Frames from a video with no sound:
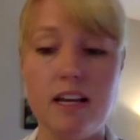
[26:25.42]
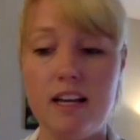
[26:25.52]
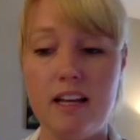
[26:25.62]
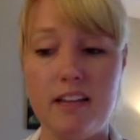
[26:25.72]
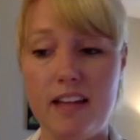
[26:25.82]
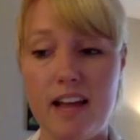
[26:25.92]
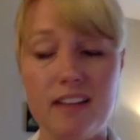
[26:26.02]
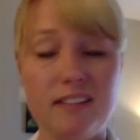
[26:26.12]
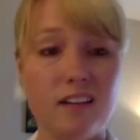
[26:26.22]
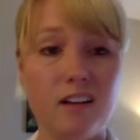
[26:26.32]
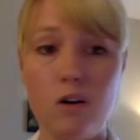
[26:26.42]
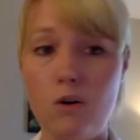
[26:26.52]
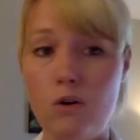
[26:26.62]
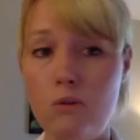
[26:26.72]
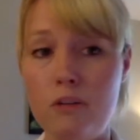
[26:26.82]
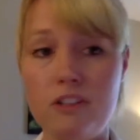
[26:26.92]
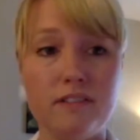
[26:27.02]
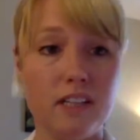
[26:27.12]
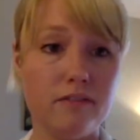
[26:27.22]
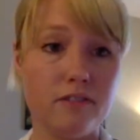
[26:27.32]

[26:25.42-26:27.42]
that has a whole bunch of stuff